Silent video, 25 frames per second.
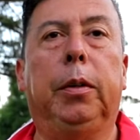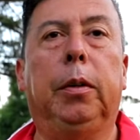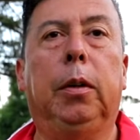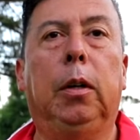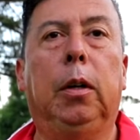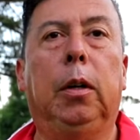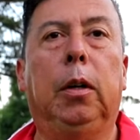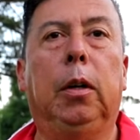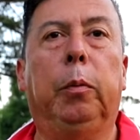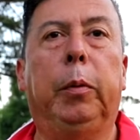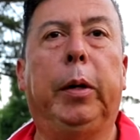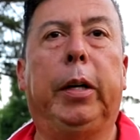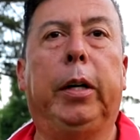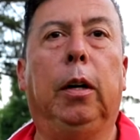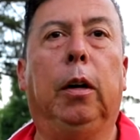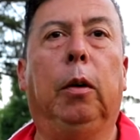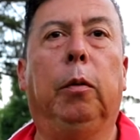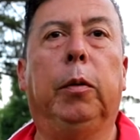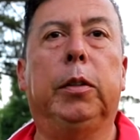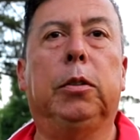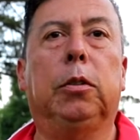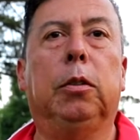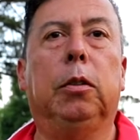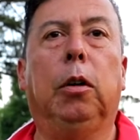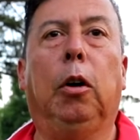And we can
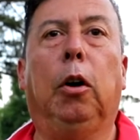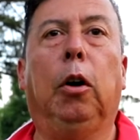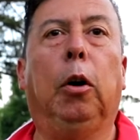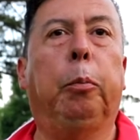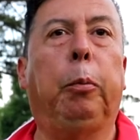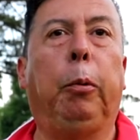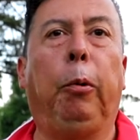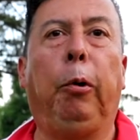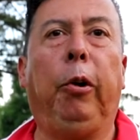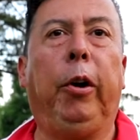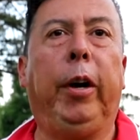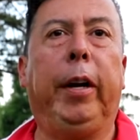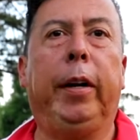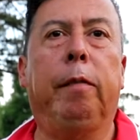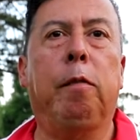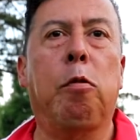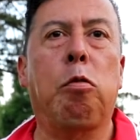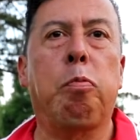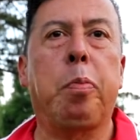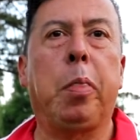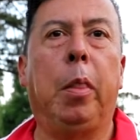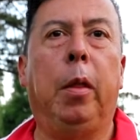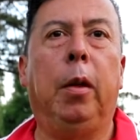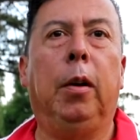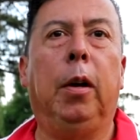always all pray.
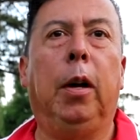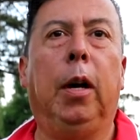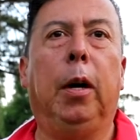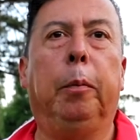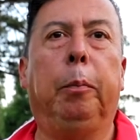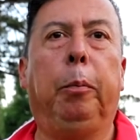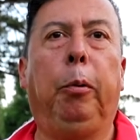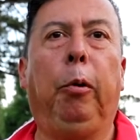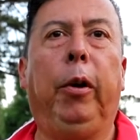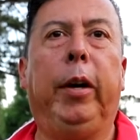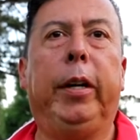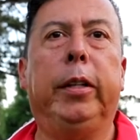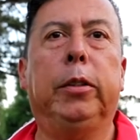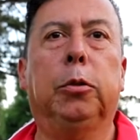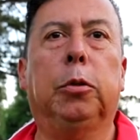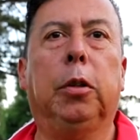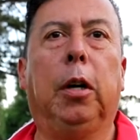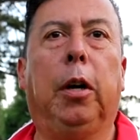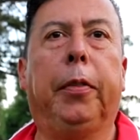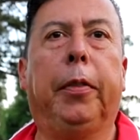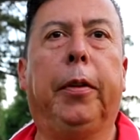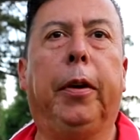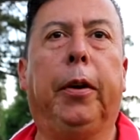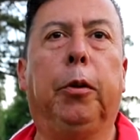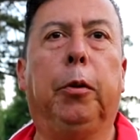Uh, pray, and
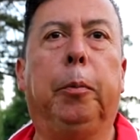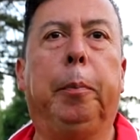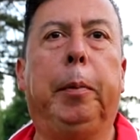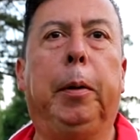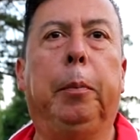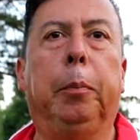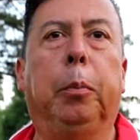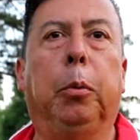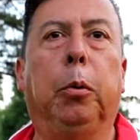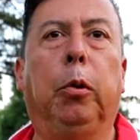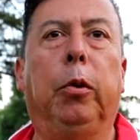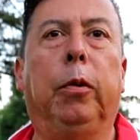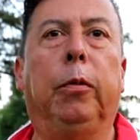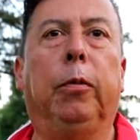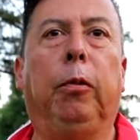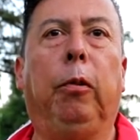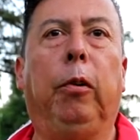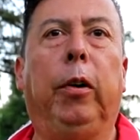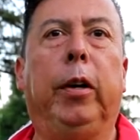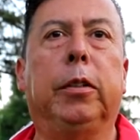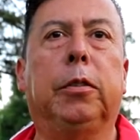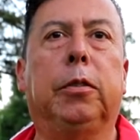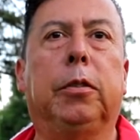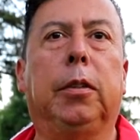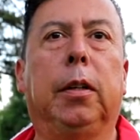so I thought it would be important for
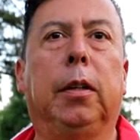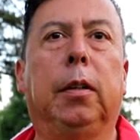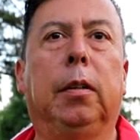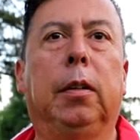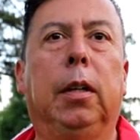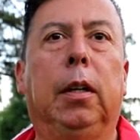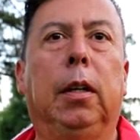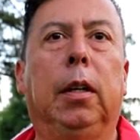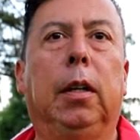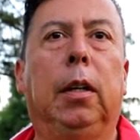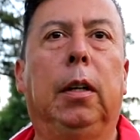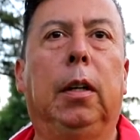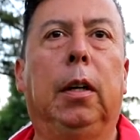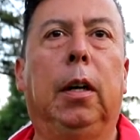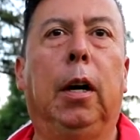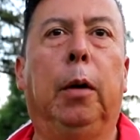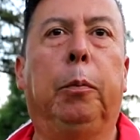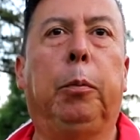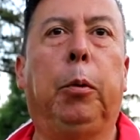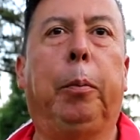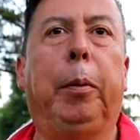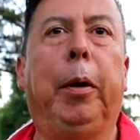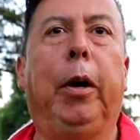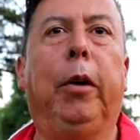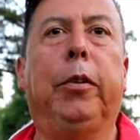us to uh,
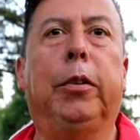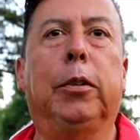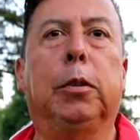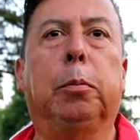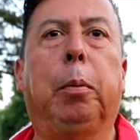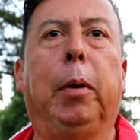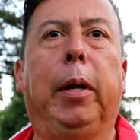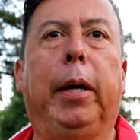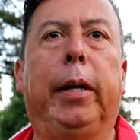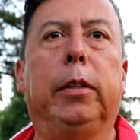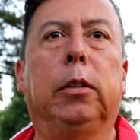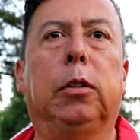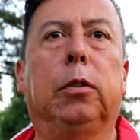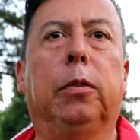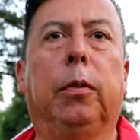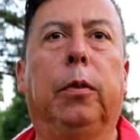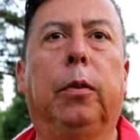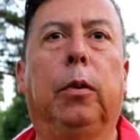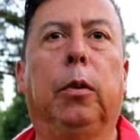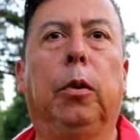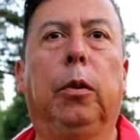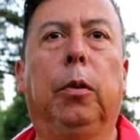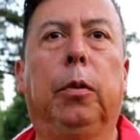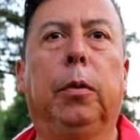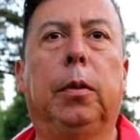prepare this place
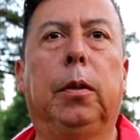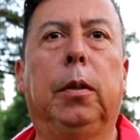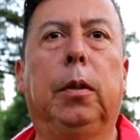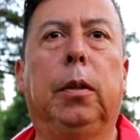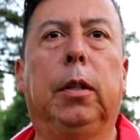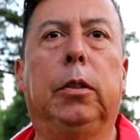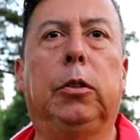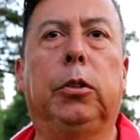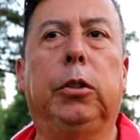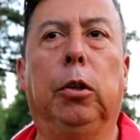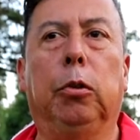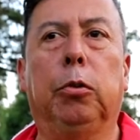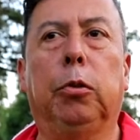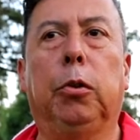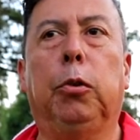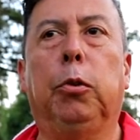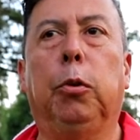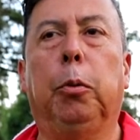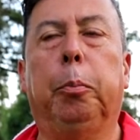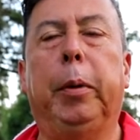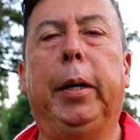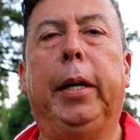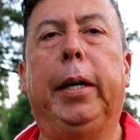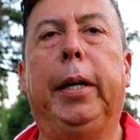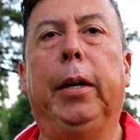for uh, children who
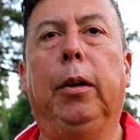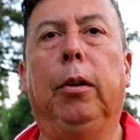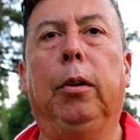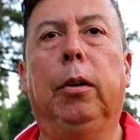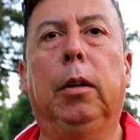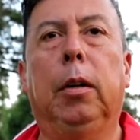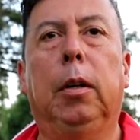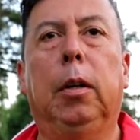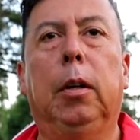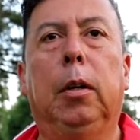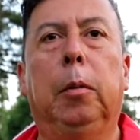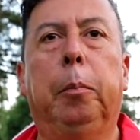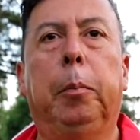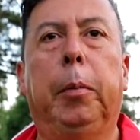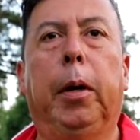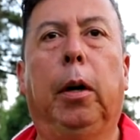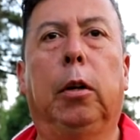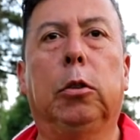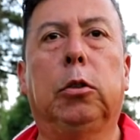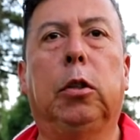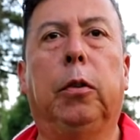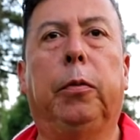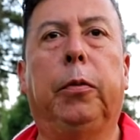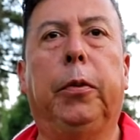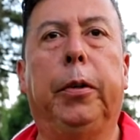will be here, but
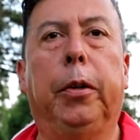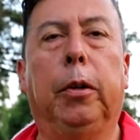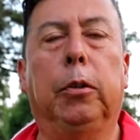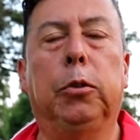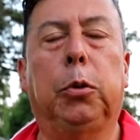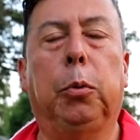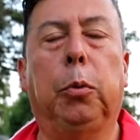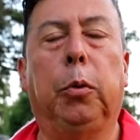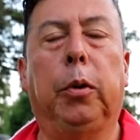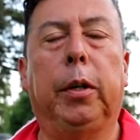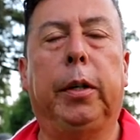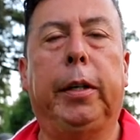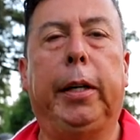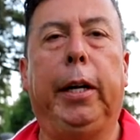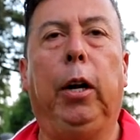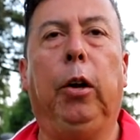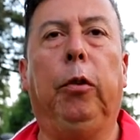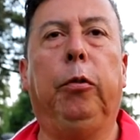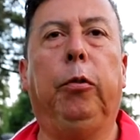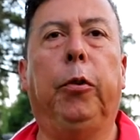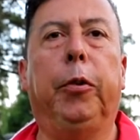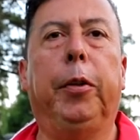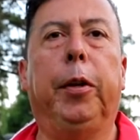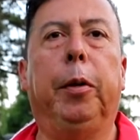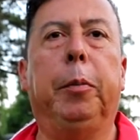also for those who will
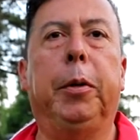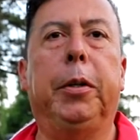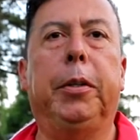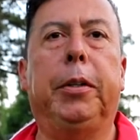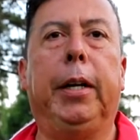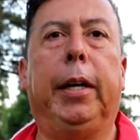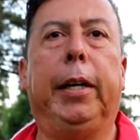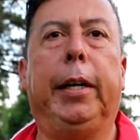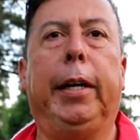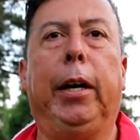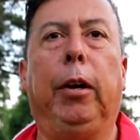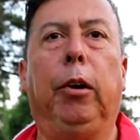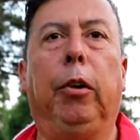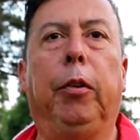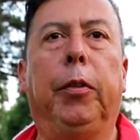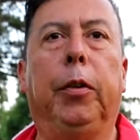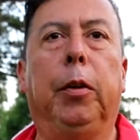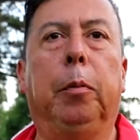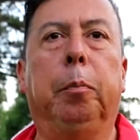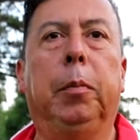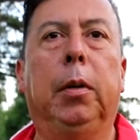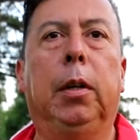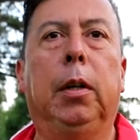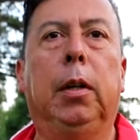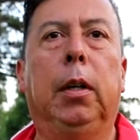care for them and take care of
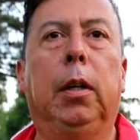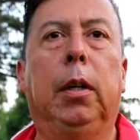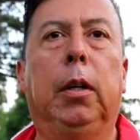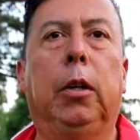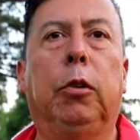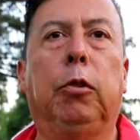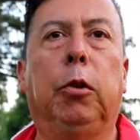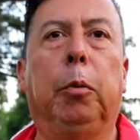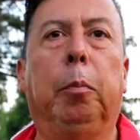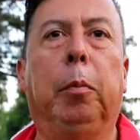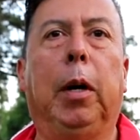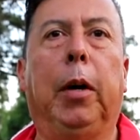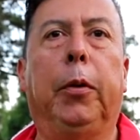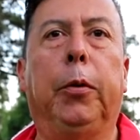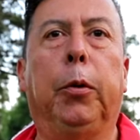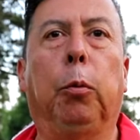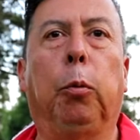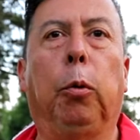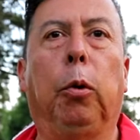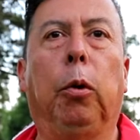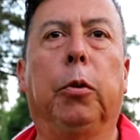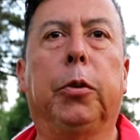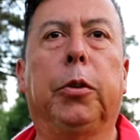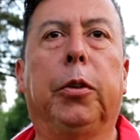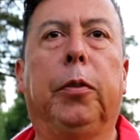them, to remind the
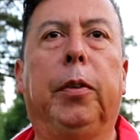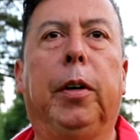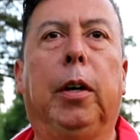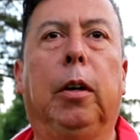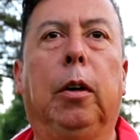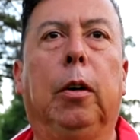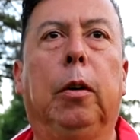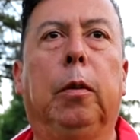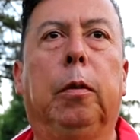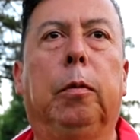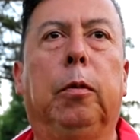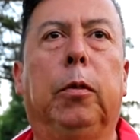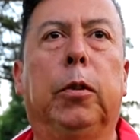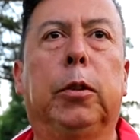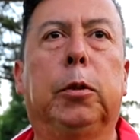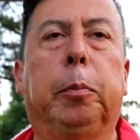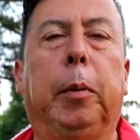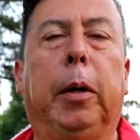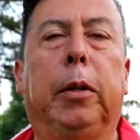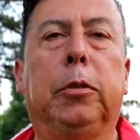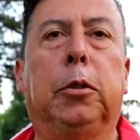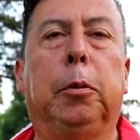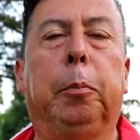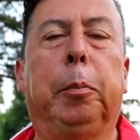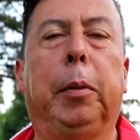world of our
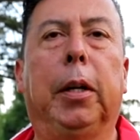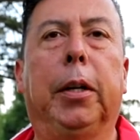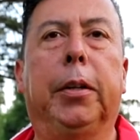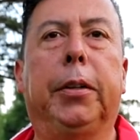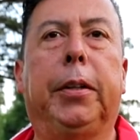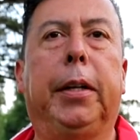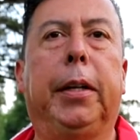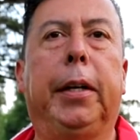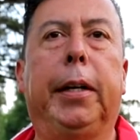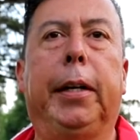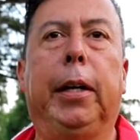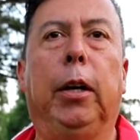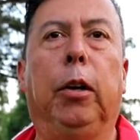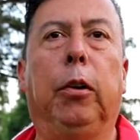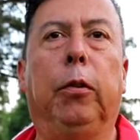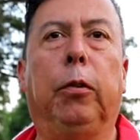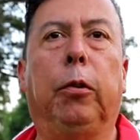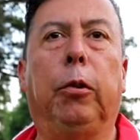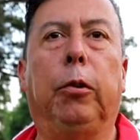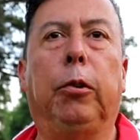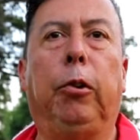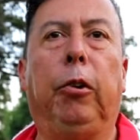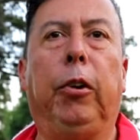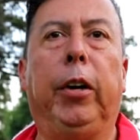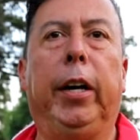responsibility to care
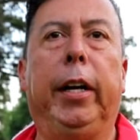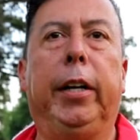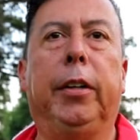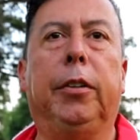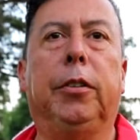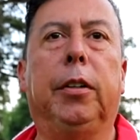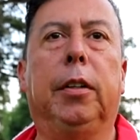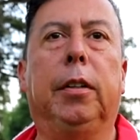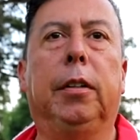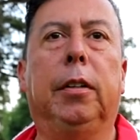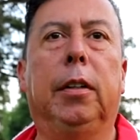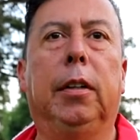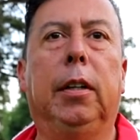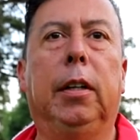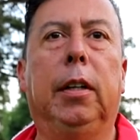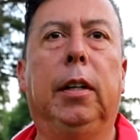for creation